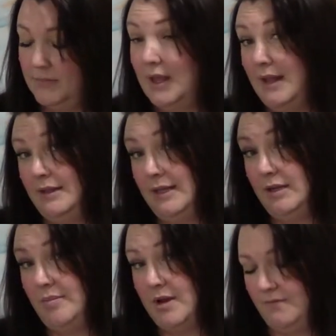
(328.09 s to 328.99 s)
A little
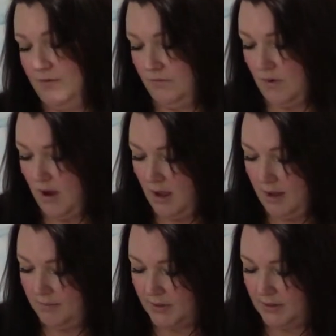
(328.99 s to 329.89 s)
bit of the raw
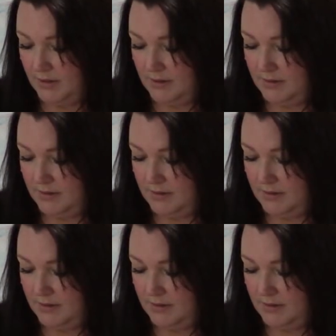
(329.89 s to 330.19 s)
umber.